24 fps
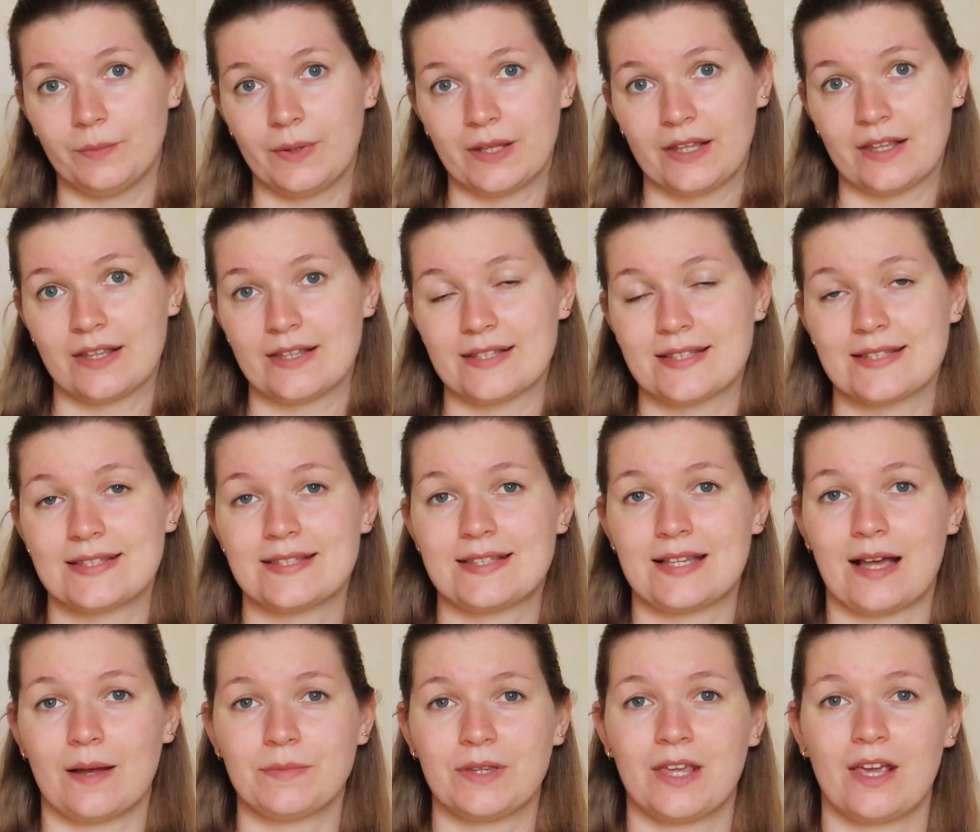because
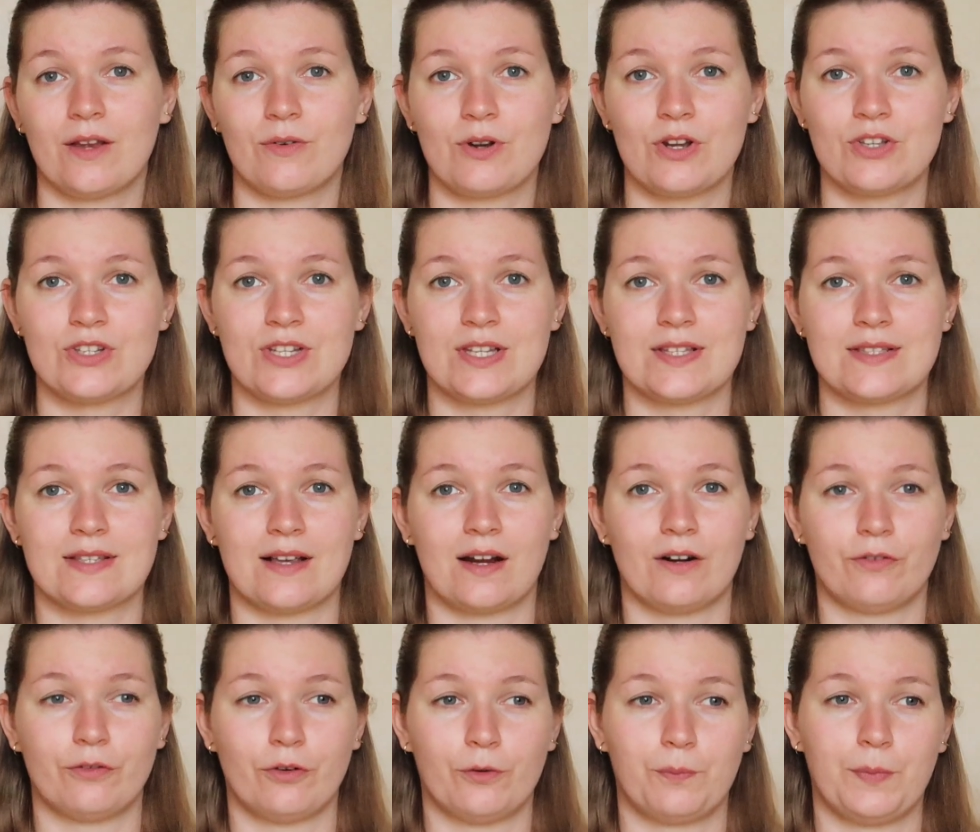some carriages
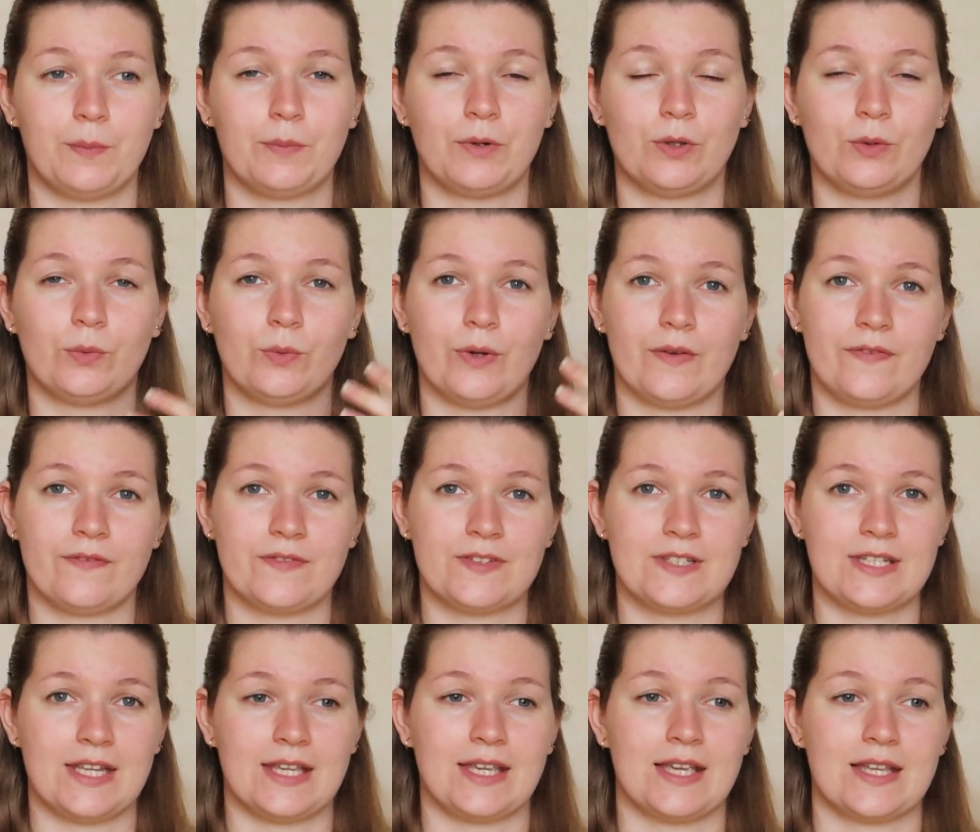are for people with
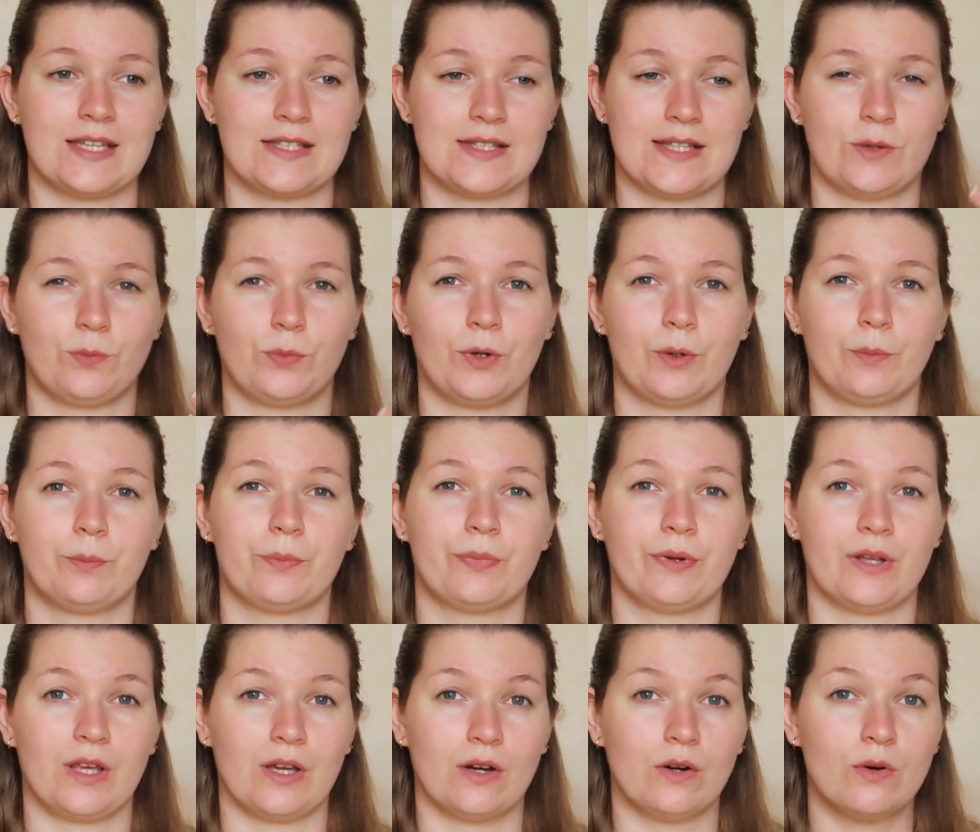ticket that were
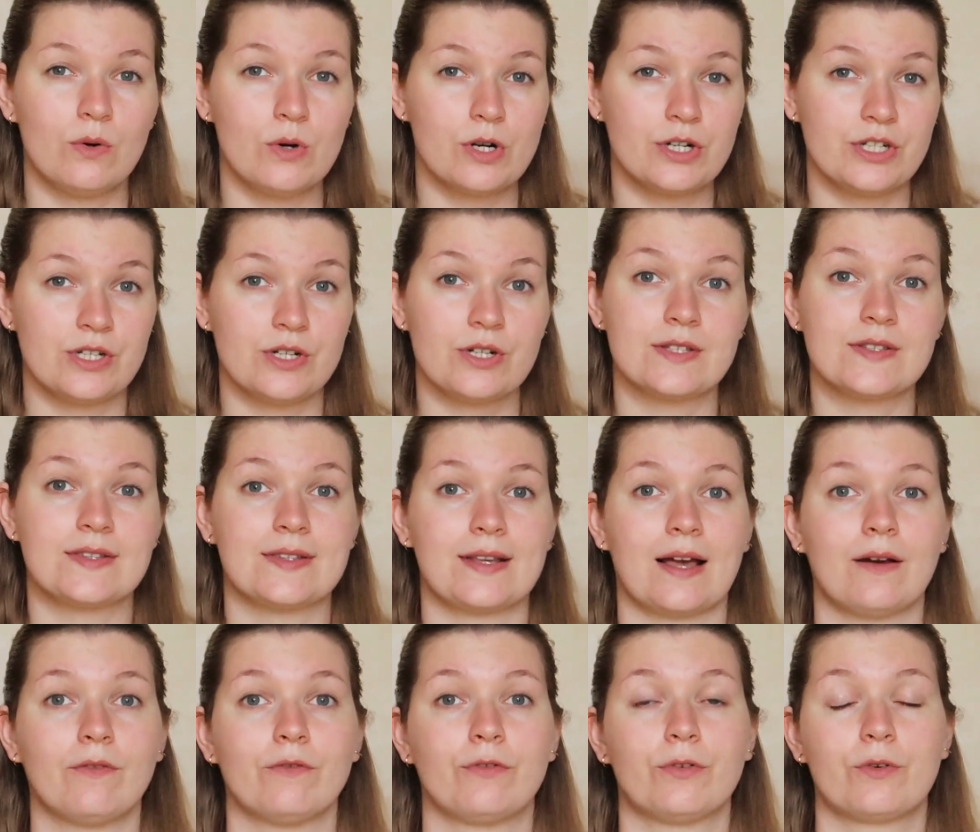pre-ordered,
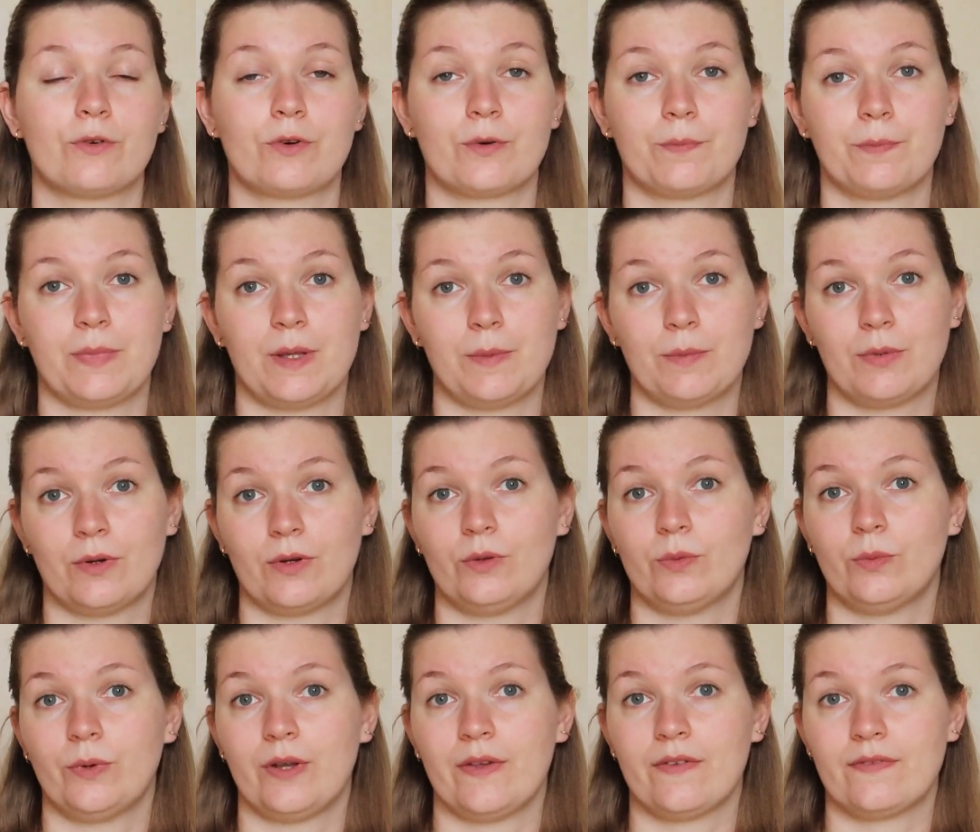some for
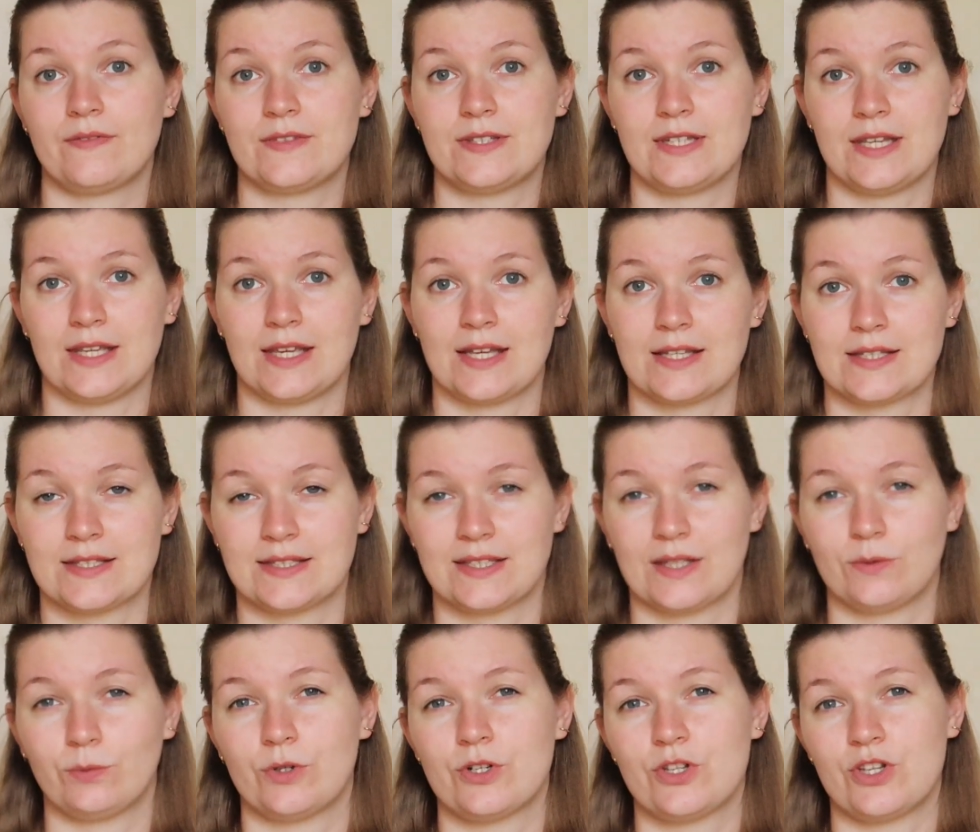people with ticket
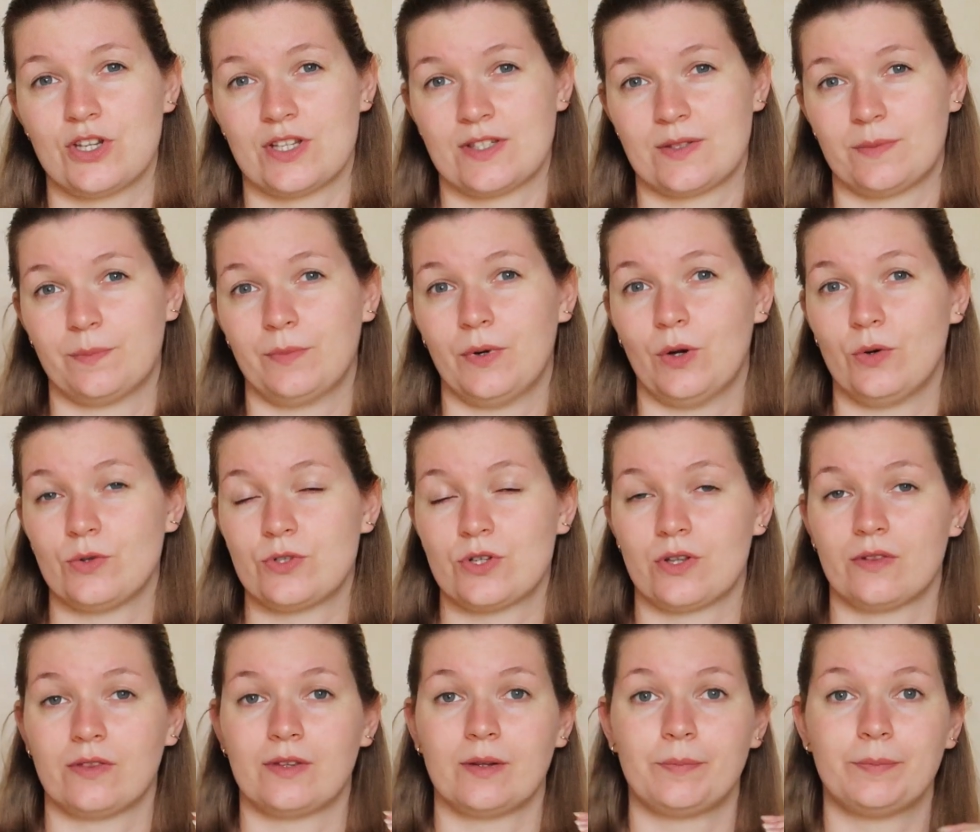that were just
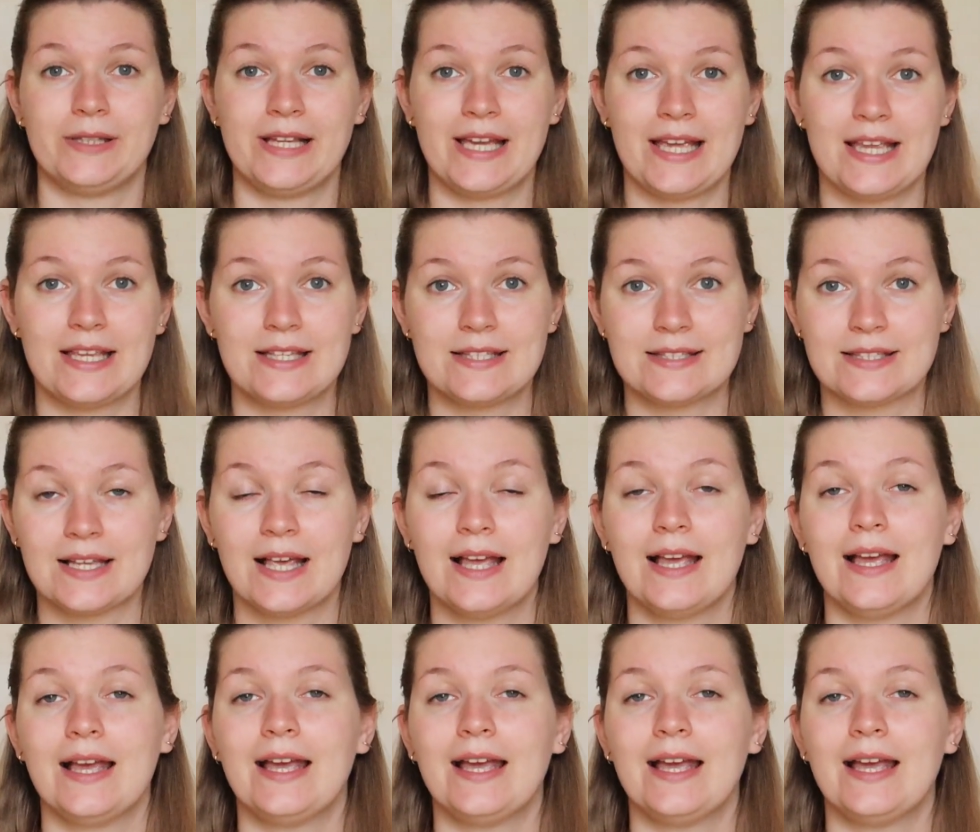bought on the place.